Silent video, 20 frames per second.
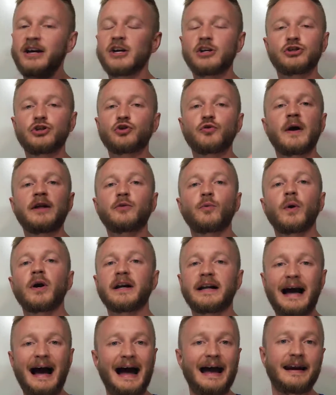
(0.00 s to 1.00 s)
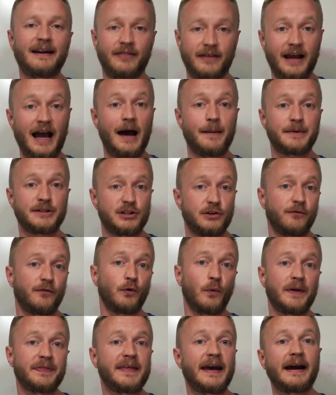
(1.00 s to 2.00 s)
Just write the word guide in the comments if you
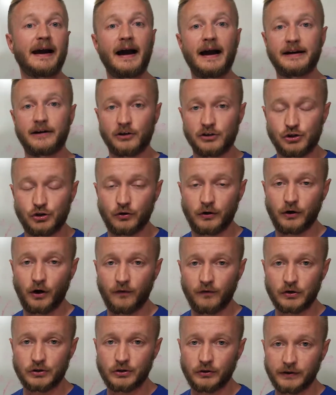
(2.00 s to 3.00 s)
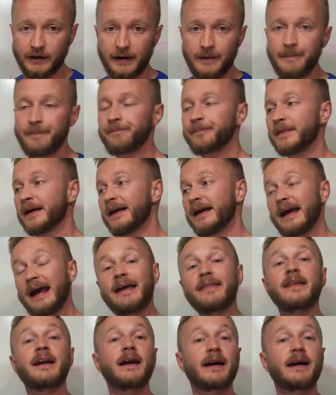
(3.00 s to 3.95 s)
want that guide, and I'll shoot it over to you. And then I